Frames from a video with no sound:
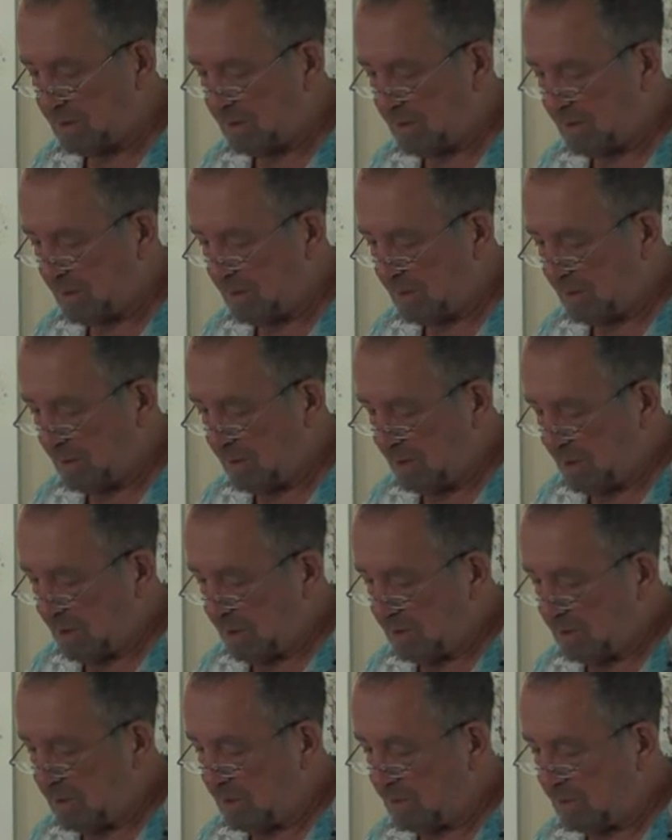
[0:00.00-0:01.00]
Okay,
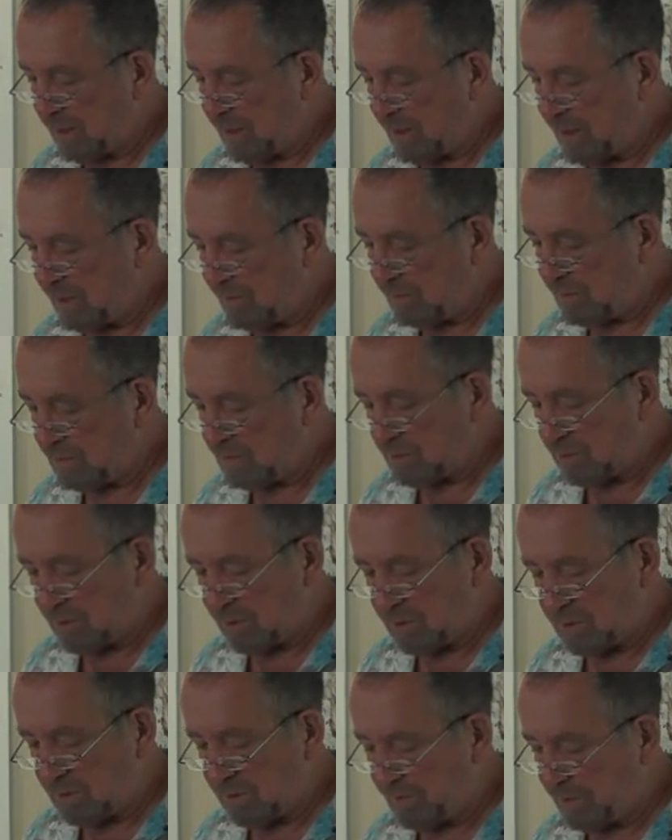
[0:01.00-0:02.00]
our little Stefan,
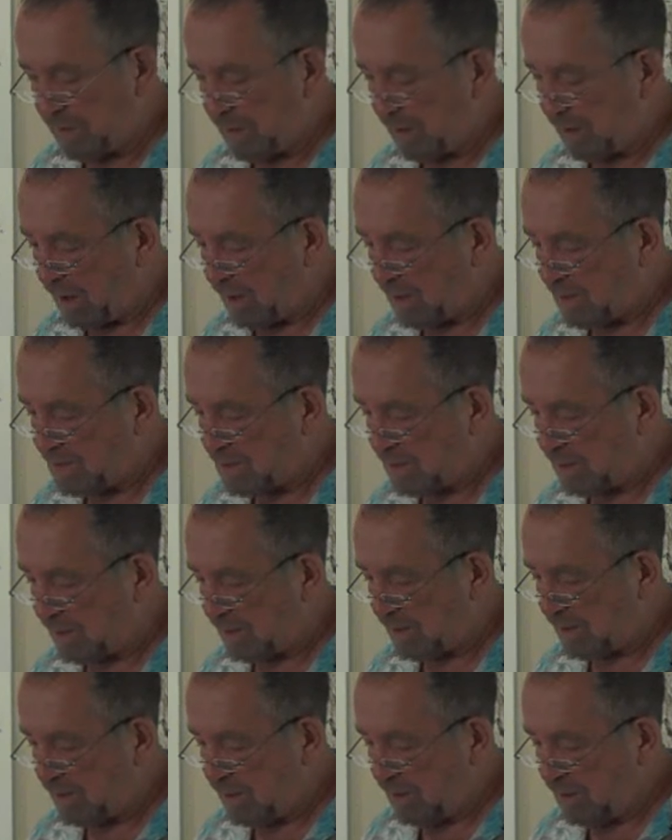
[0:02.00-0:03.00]
our little naked
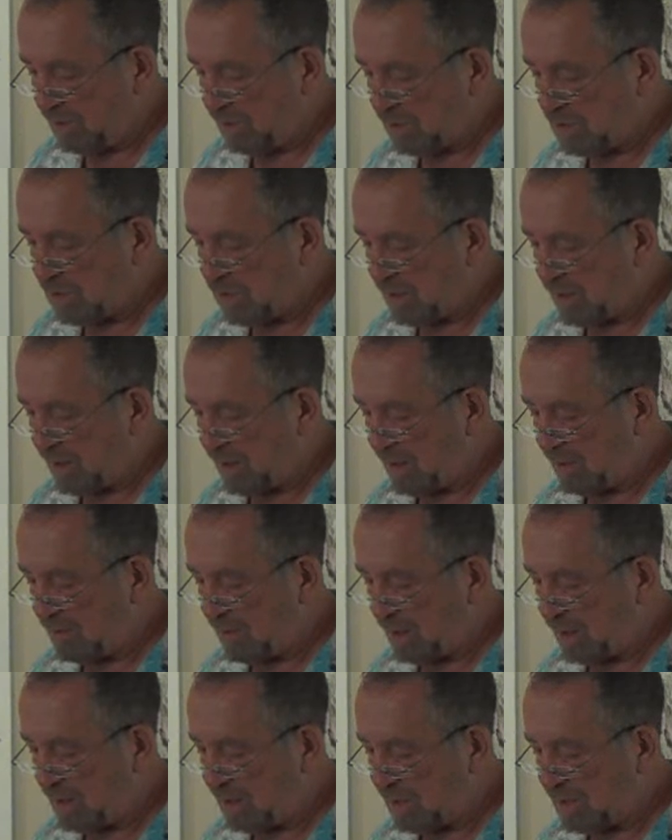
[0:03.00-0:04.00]
handmade
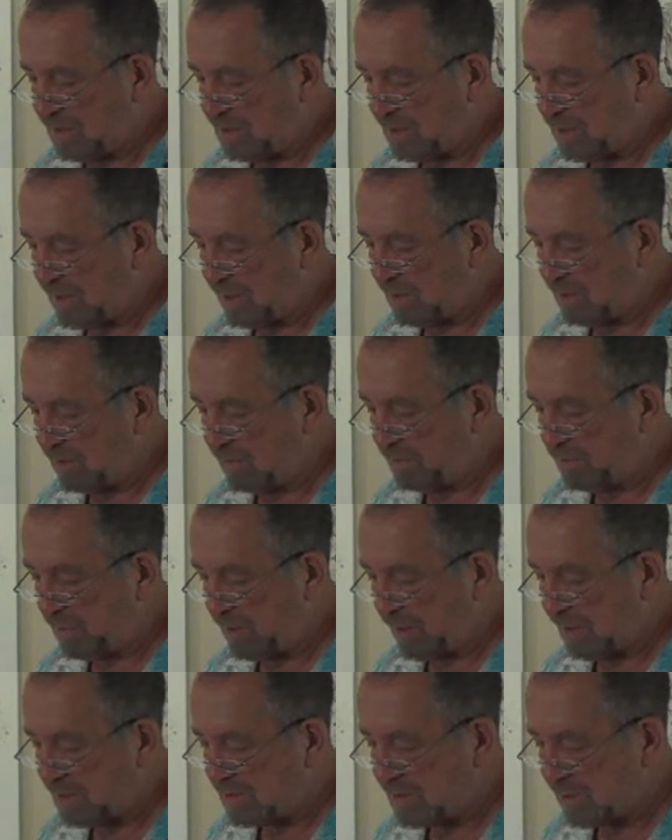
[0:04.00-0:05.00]
boy, do you agree to sleep
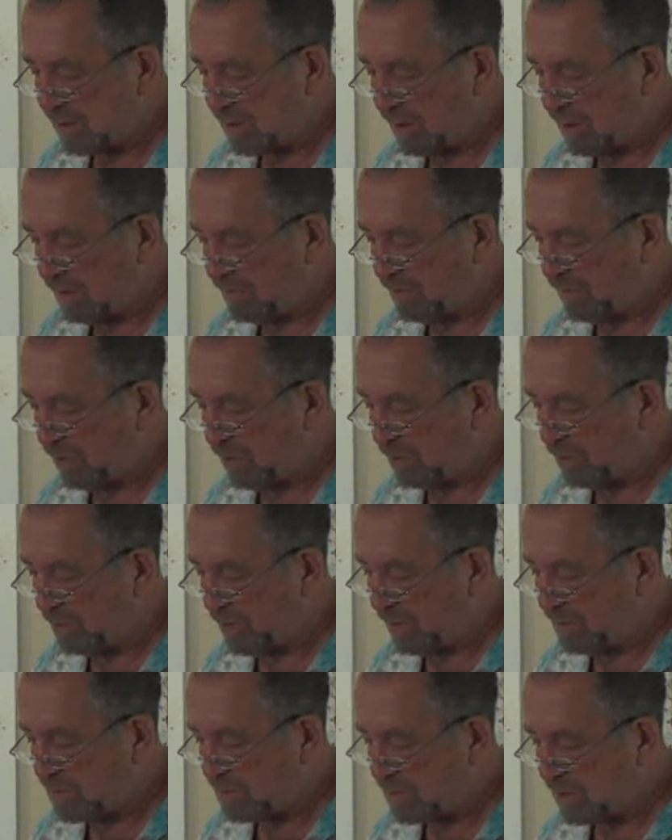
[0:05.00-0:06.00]
in the extra
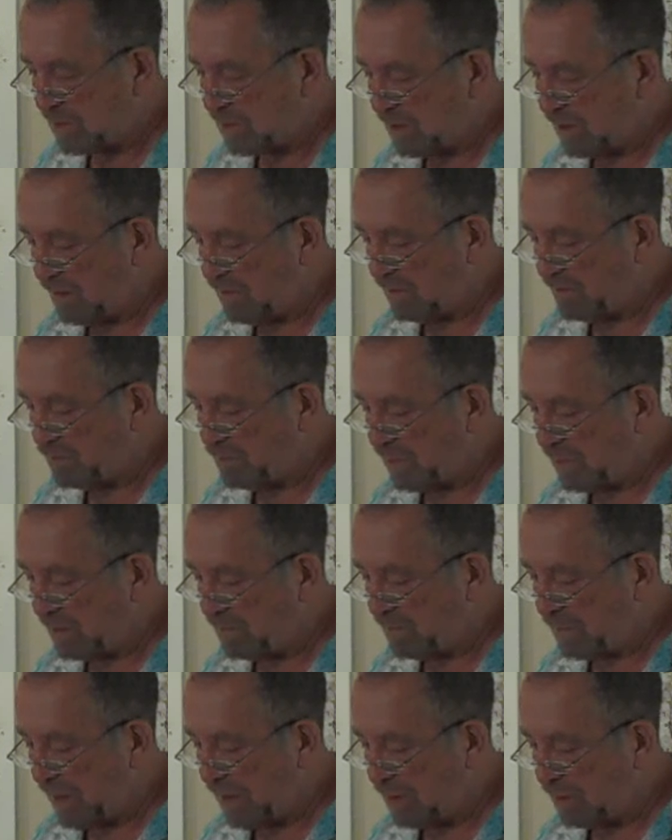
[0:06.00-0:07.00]
bedroom?
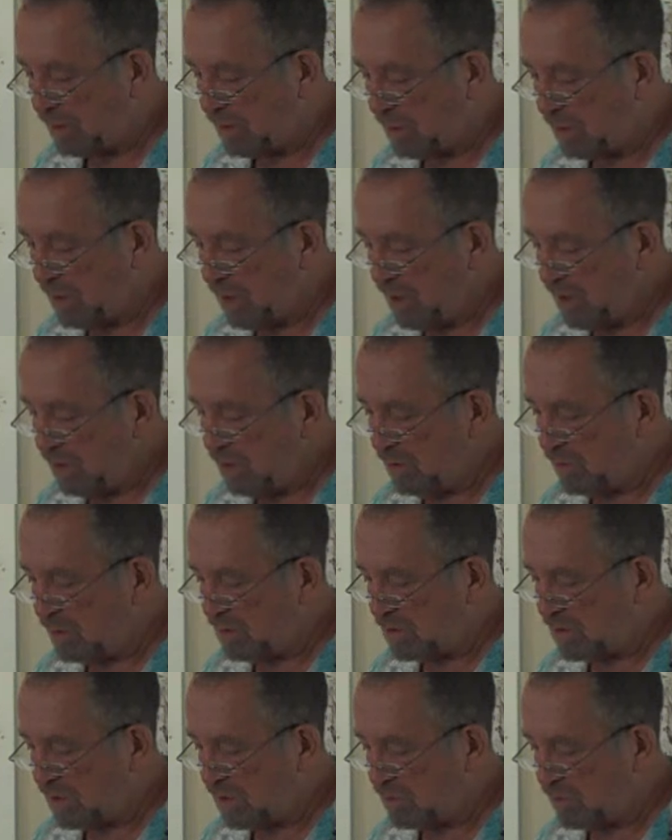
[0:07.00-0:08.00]
2.
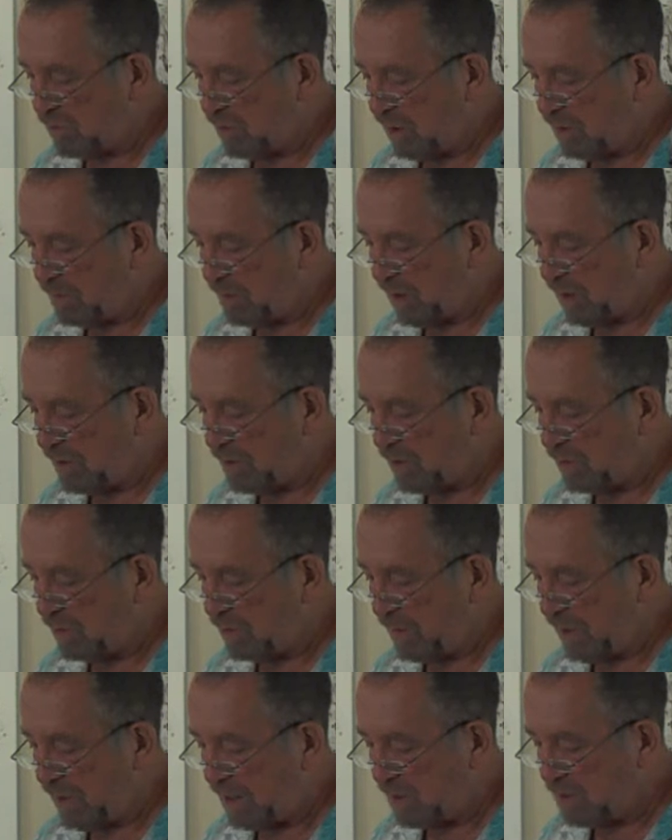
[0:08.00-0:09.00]
Johnny,
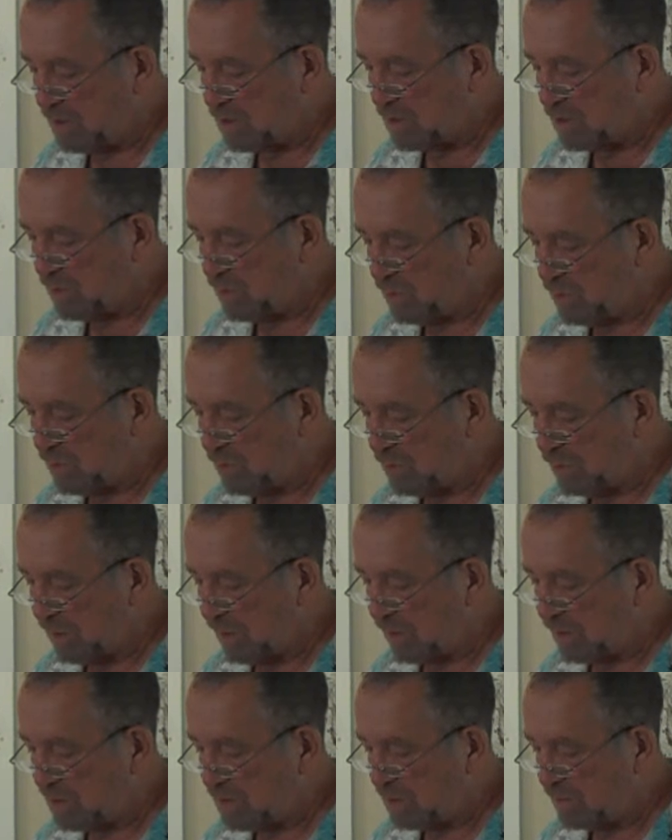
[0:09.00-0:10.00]
on the other hand,
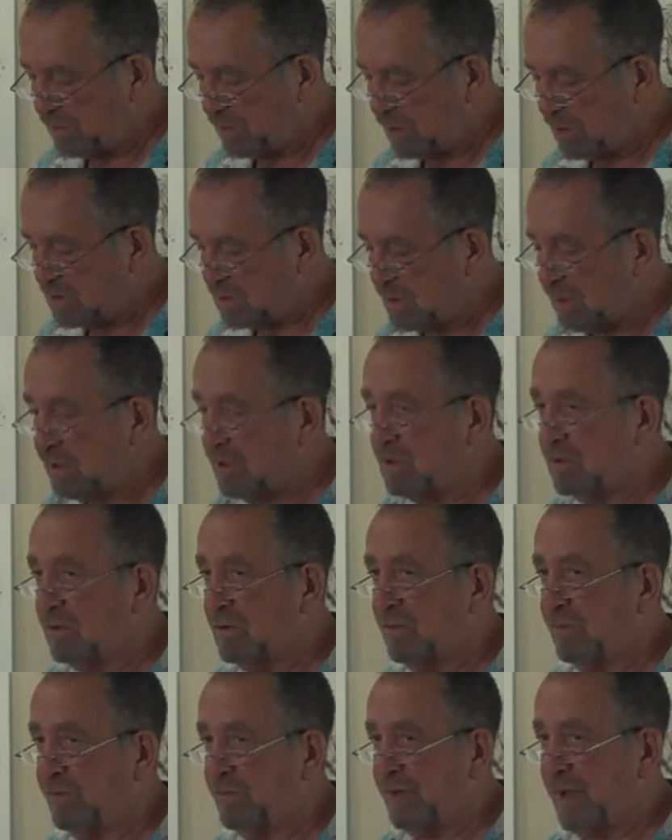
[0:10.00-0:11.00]
kept changing
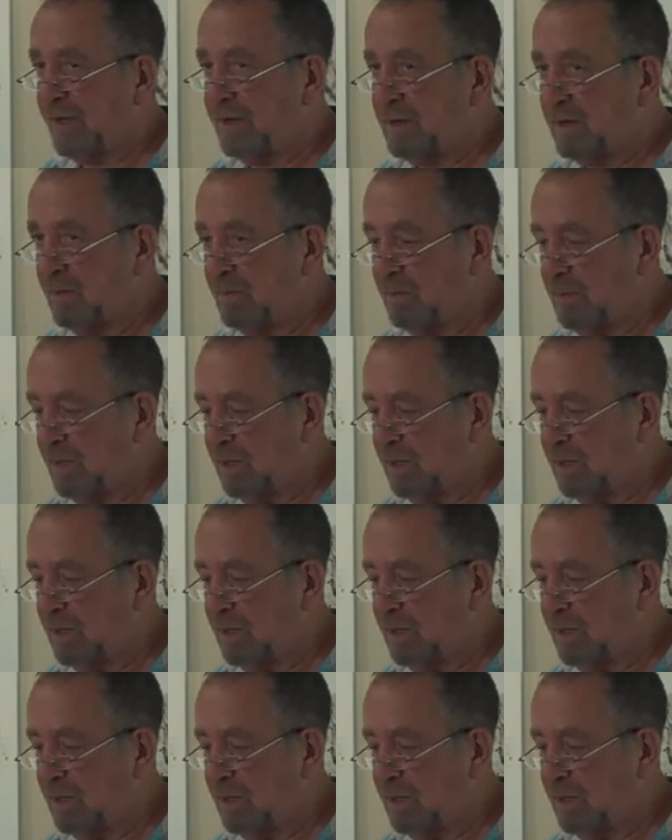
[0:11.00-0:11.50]
drugs.